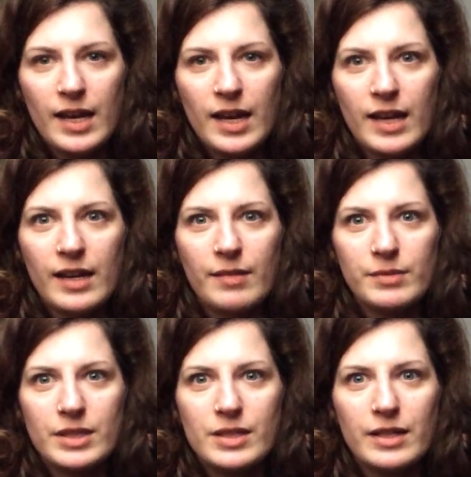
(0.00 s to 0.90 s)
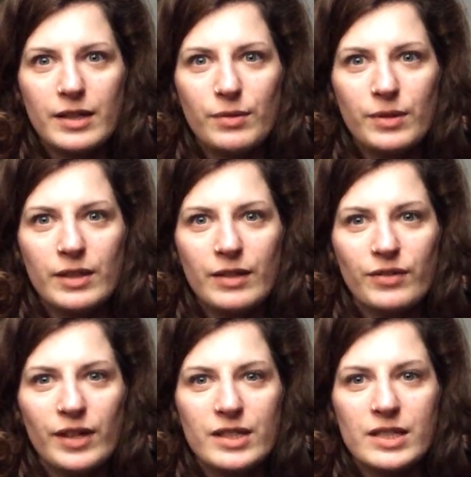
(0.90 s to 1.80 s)
And I'm just like, what the
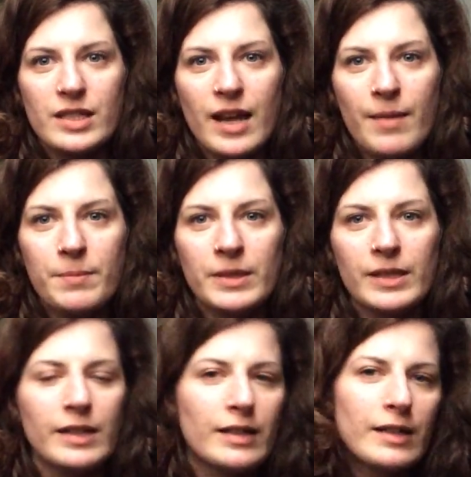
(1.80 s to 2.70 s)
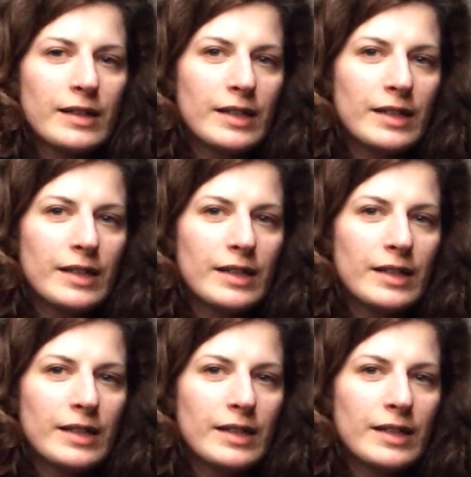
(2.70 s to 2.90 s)
fuck just happened here?